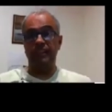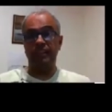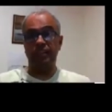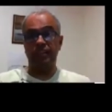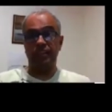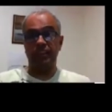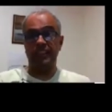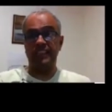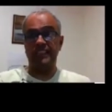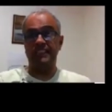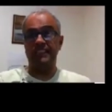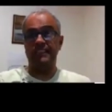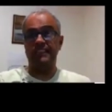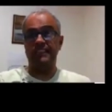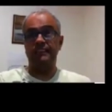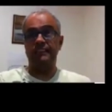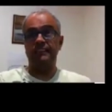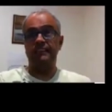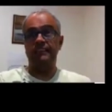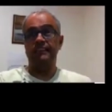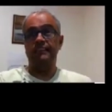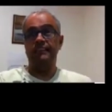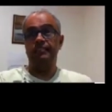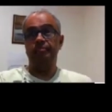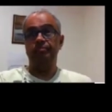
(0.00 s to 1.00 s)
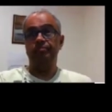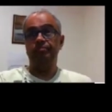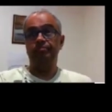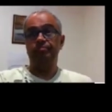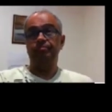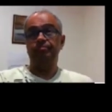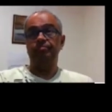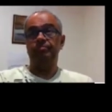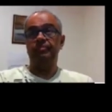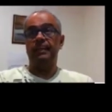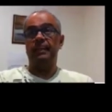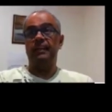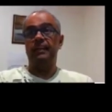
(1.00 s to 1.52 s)
address
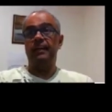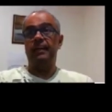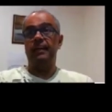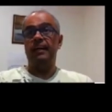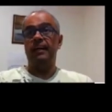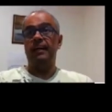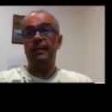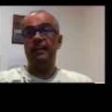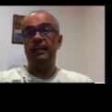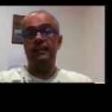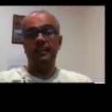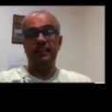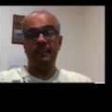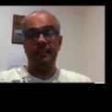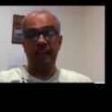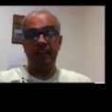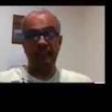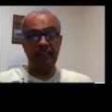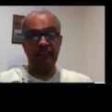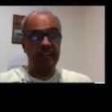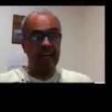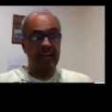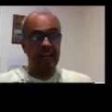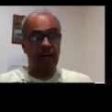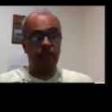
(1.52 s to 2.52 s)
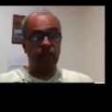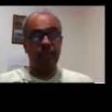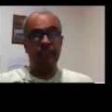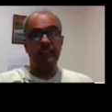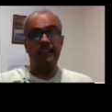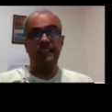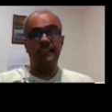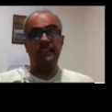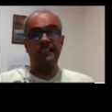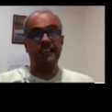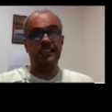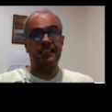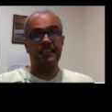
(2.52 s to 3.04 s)
now in
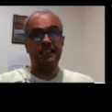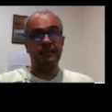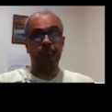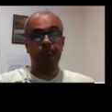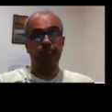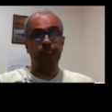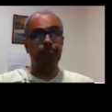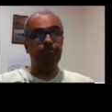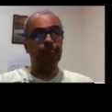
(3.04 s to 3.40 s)
the system.